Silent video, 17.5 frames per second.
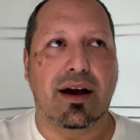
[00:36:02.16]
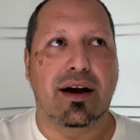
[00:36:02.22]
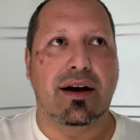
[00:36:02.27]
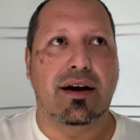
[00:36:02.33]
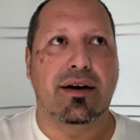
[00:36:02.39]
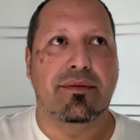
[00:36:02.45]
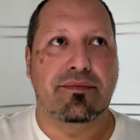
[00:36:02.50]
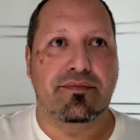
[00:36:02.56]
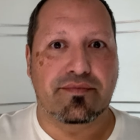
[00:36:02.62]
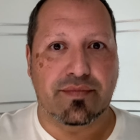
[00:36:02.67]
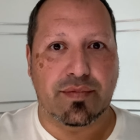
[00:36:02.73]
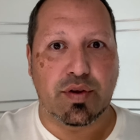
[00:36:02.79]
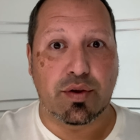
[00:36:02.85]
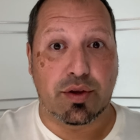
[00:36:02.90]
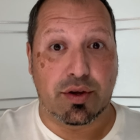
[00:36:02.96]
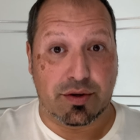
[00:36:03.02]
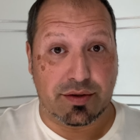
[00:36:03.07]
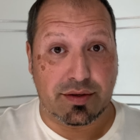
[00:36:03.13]
um,
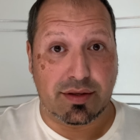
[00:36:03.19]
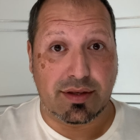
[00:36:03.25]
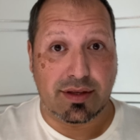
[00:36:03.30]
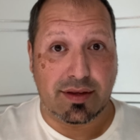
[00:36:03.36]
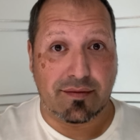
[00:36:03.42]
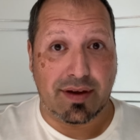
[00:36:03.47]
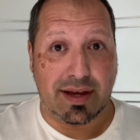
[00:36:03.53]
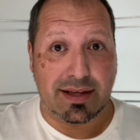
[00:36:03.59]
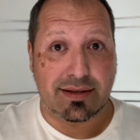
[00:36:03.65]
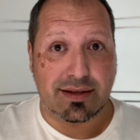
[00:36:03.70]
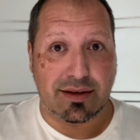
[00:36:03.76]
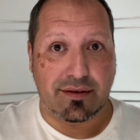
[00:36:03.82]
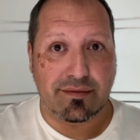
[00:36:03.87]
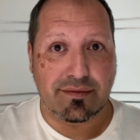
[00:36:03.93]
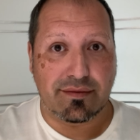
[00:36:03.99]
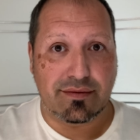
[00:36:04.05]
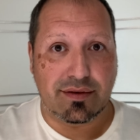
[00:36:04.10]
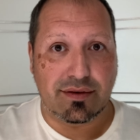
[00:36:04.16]
to your divine
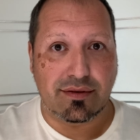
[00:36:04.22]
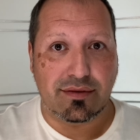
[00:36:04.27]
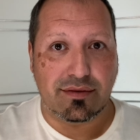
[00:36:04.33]
self,